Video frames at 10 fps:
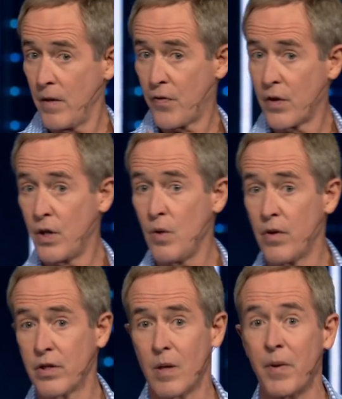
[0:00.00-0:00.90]
for you,
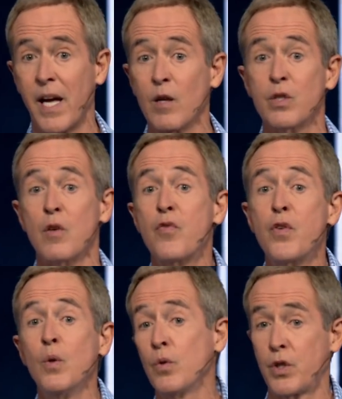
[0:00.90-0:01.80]
there's something else that
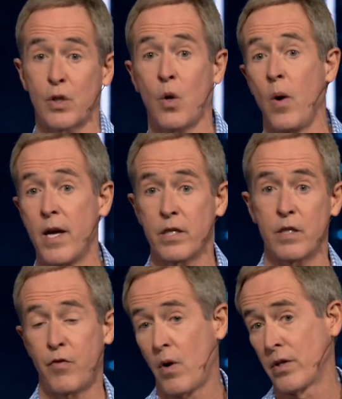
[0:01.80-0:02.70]
fuels your
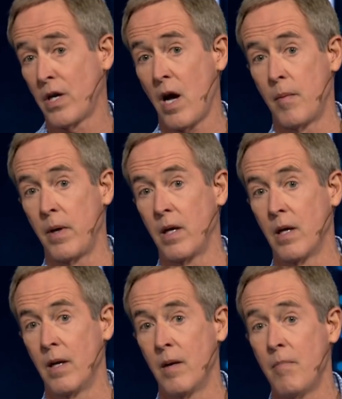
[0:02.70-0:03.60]
quest for autonomy.
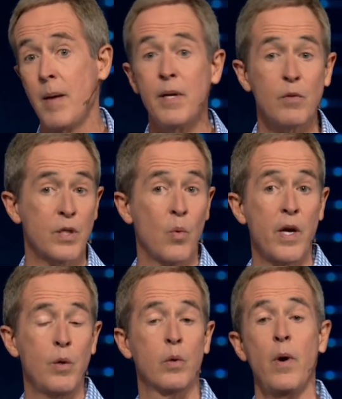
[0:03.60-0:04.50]
Maybe it was the way
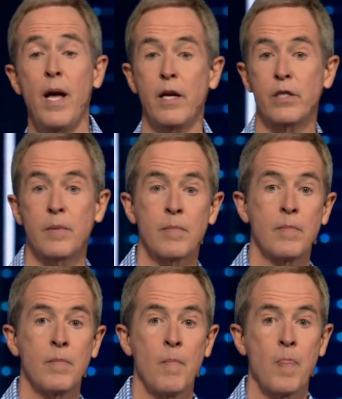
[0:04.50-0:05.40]
you were raised.
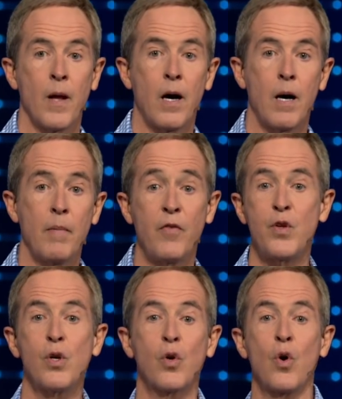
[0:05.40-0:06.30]
If
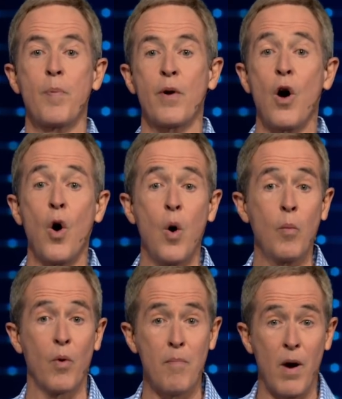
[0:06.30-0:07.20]
you grew up in a
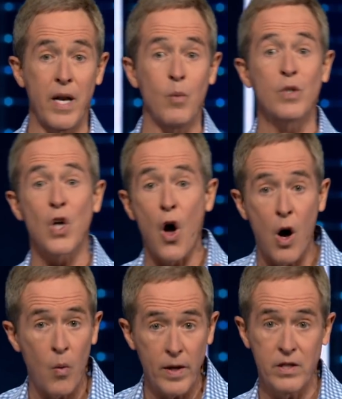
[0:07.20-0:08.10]
home where money was
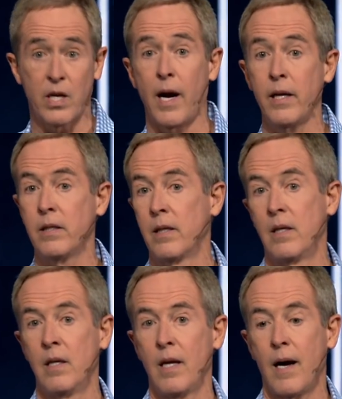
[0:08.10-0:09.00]
always tight,
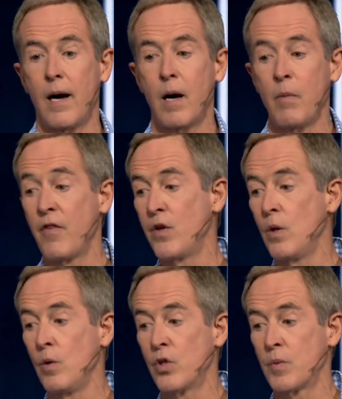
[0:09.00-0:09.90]
if
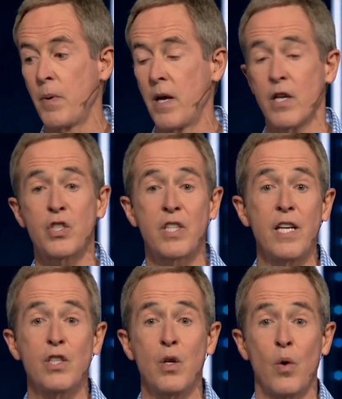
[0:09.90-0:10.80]
you spent a
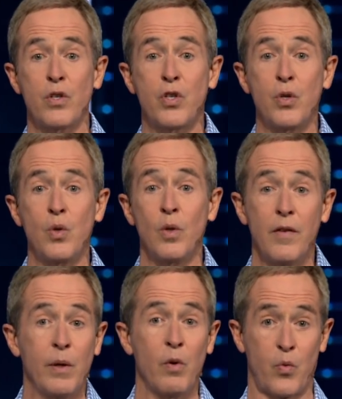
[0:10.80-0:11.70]
season or two
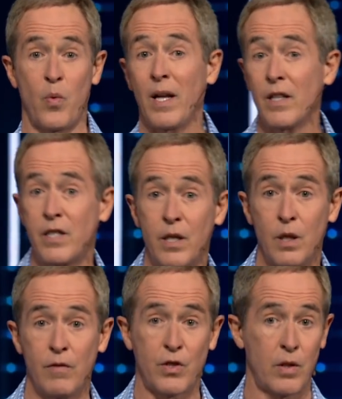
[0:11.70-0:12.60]
living with
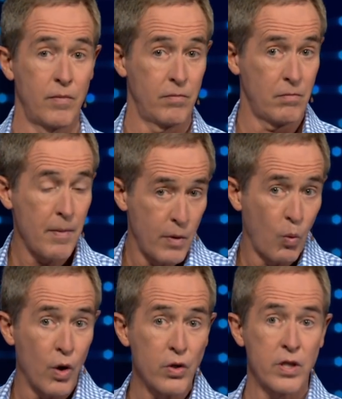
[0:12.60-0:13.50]
relatives or maybe
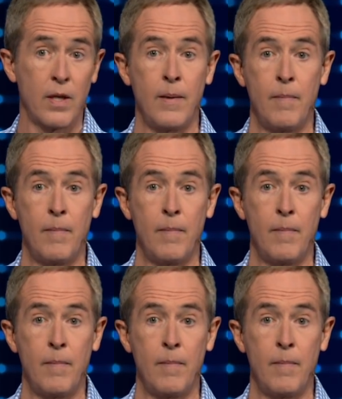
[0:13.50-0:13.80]
worse,